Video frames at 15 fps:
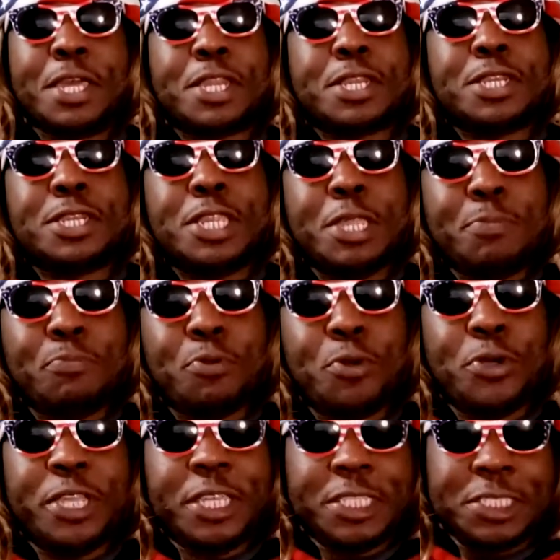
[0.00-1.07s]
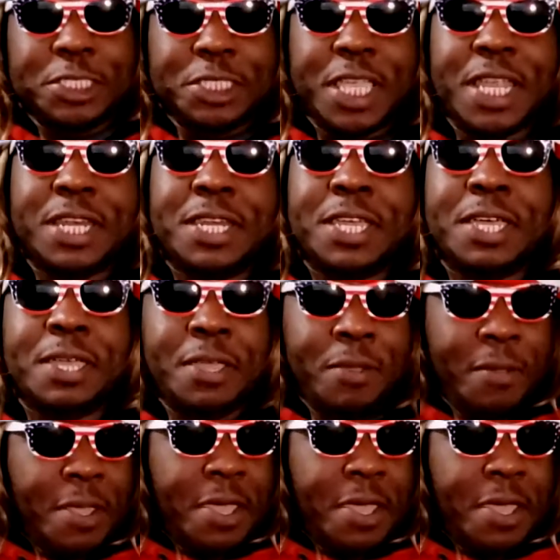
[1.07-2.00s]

liberal agenda,